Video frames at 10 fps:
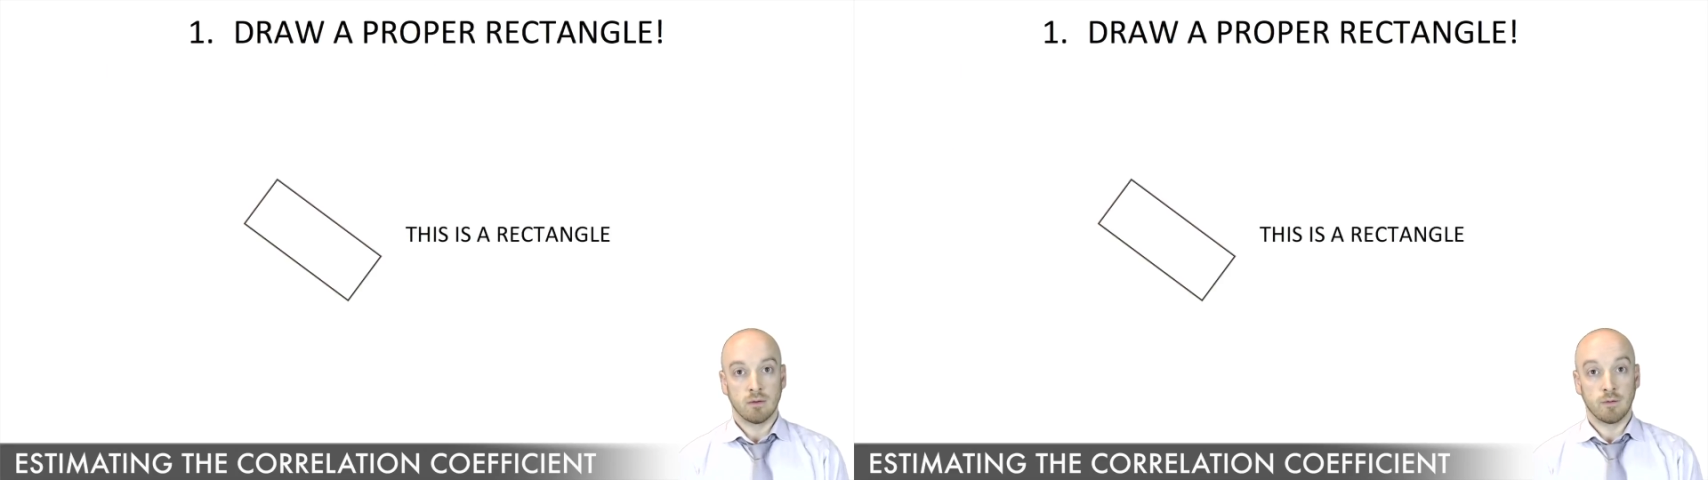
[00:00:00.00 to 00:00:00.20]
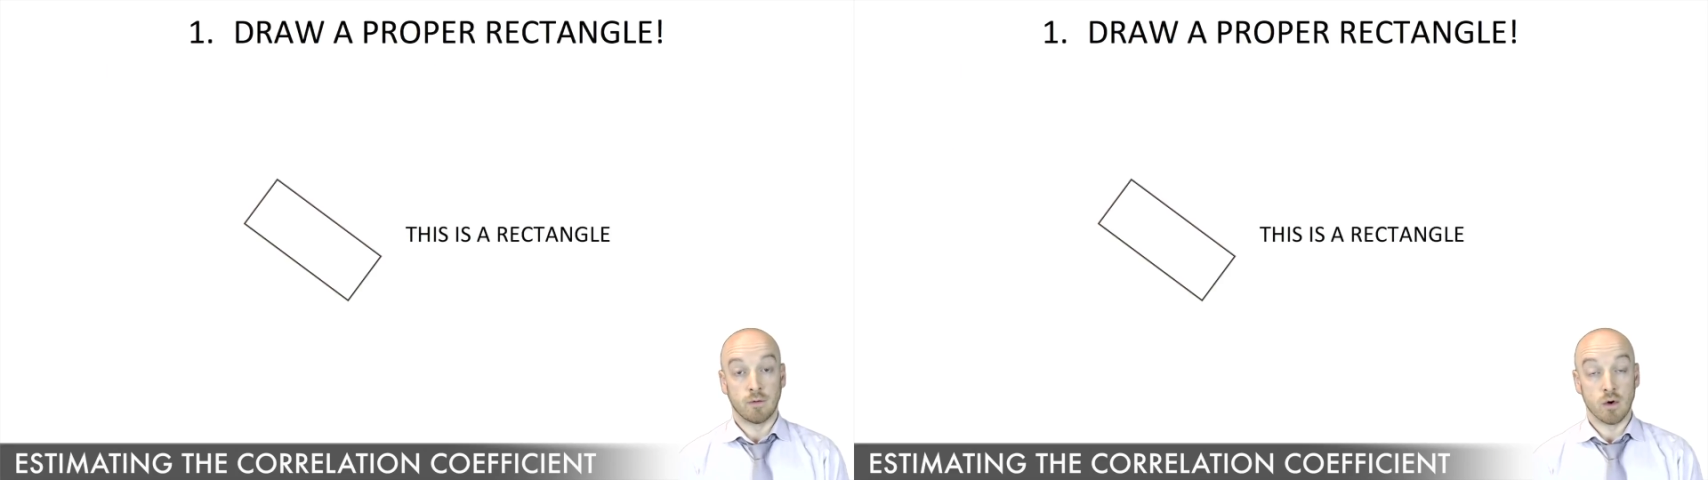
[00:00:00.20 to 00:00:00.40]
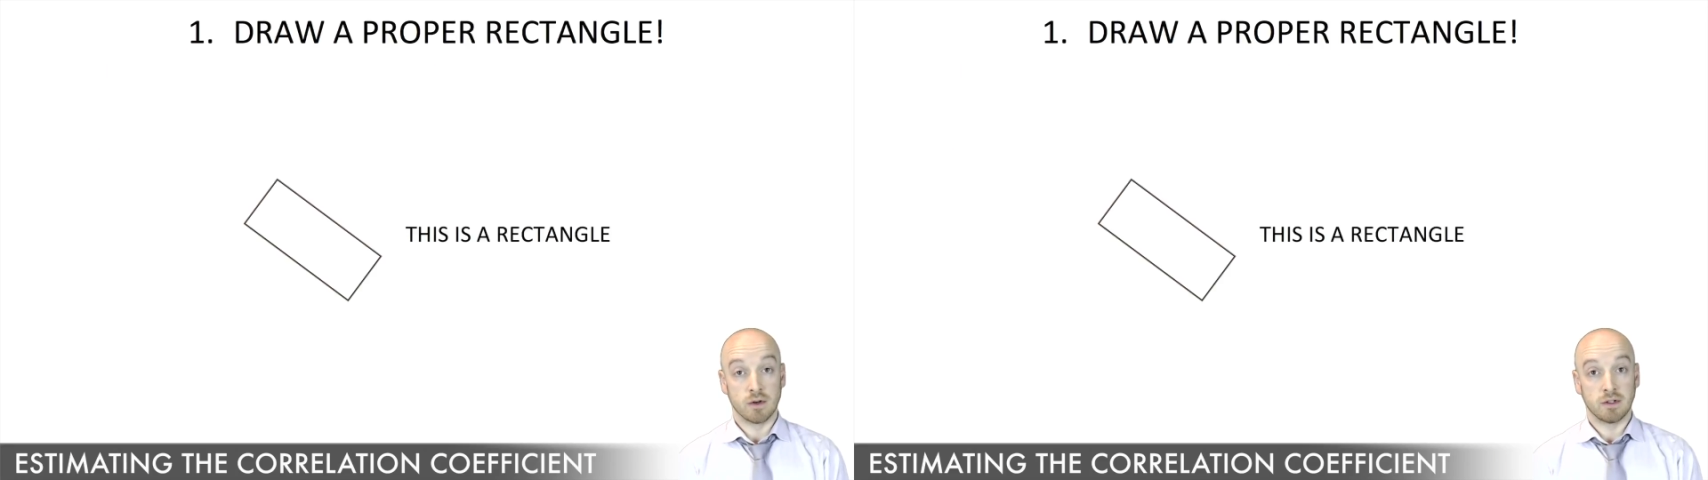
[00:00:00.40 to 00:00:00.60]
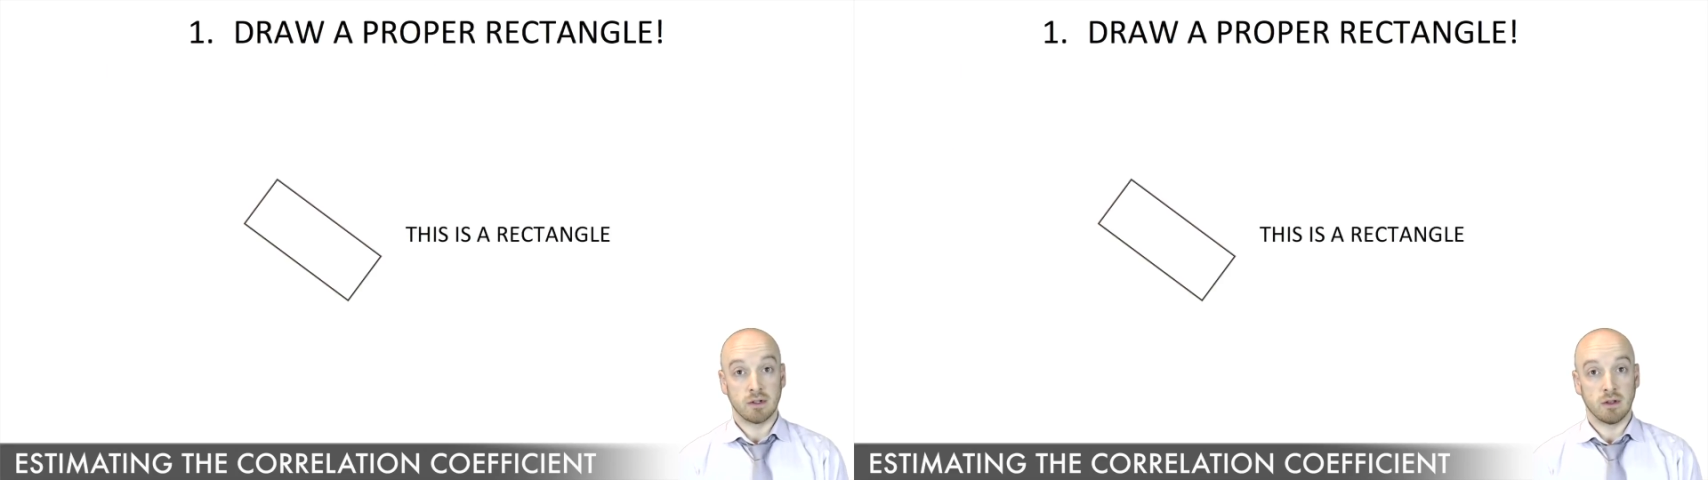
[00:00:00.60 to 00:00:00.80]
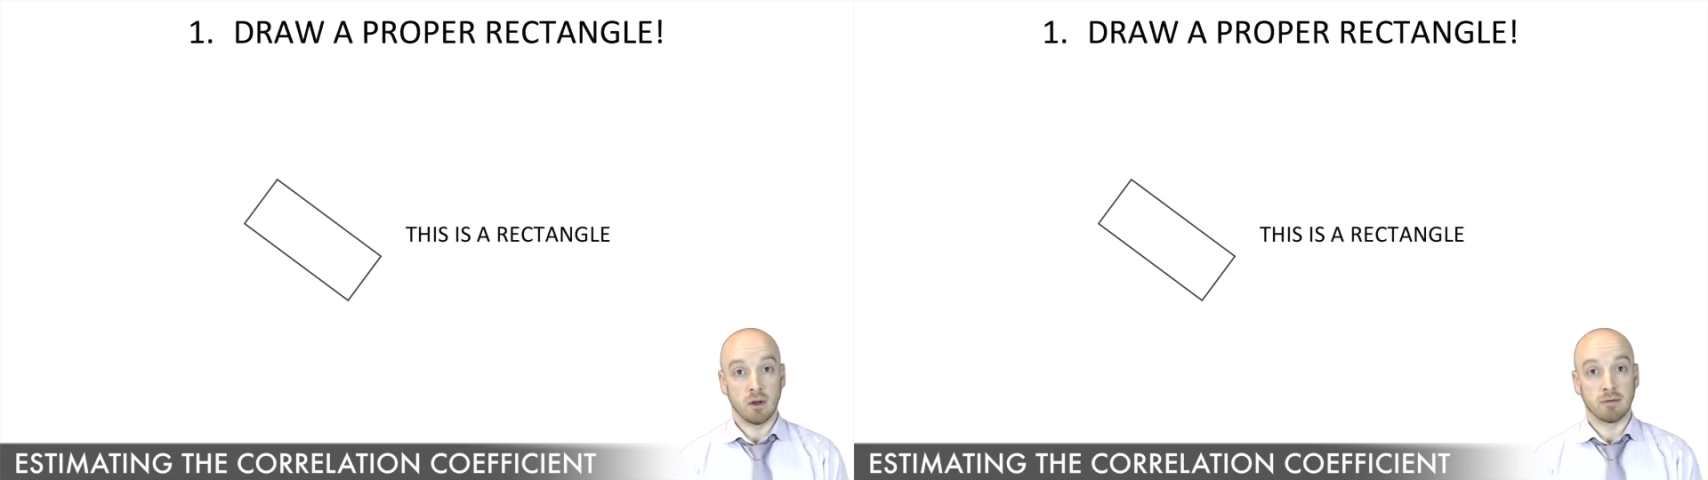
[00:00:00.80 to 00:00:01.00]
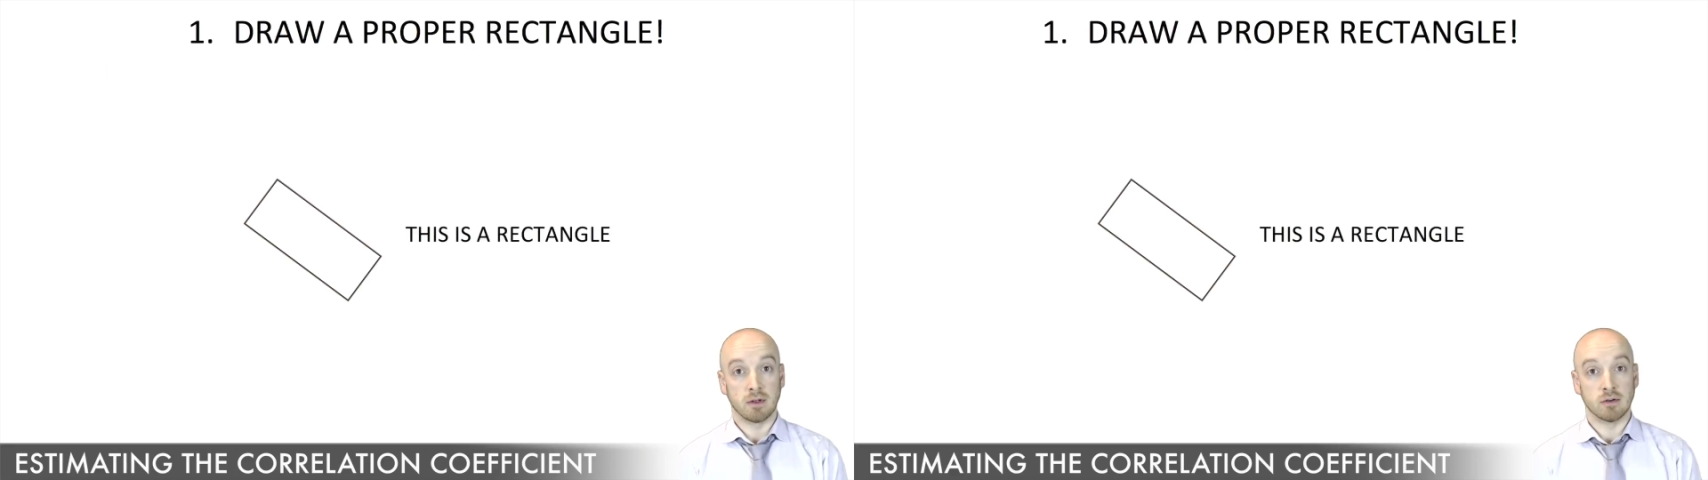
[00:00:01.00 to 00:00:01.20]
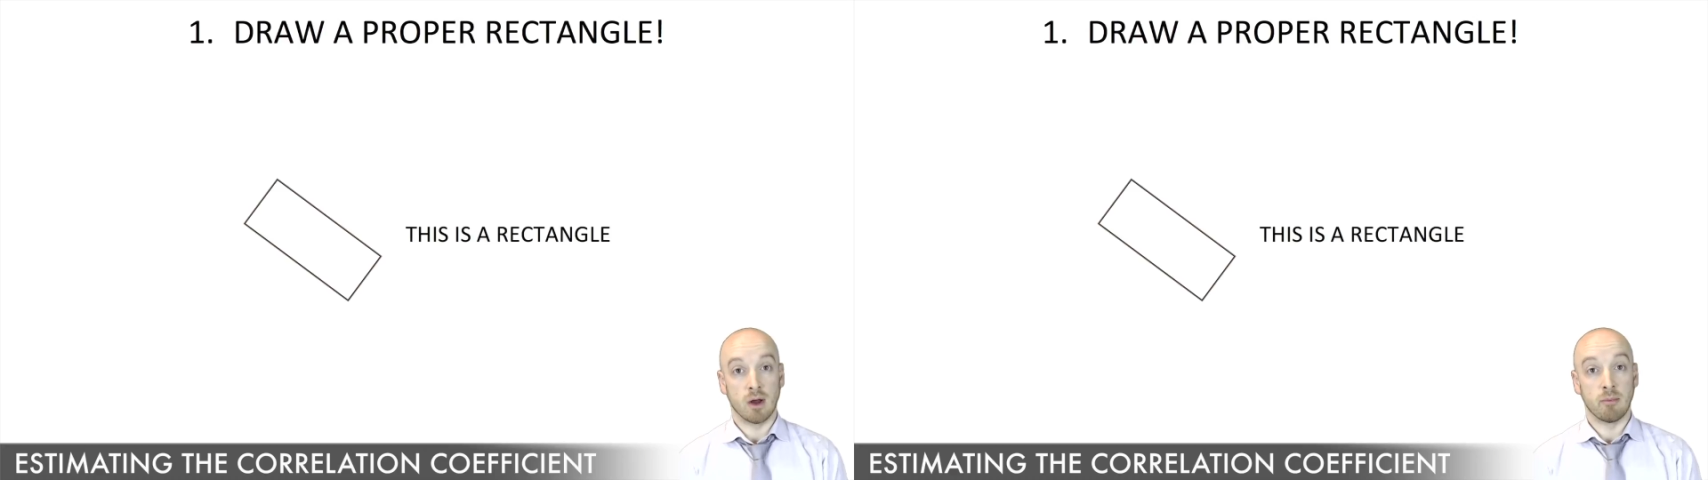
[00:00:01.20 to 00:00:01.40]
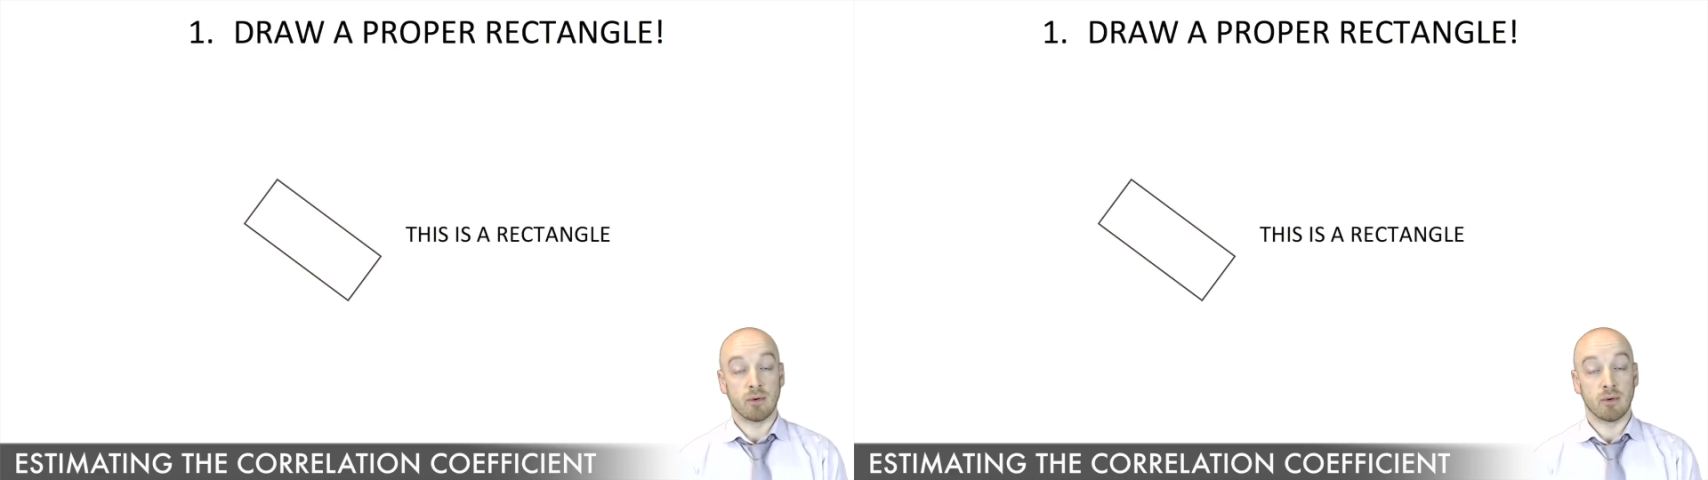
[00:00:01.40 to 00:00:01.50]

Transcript: First, you have to draw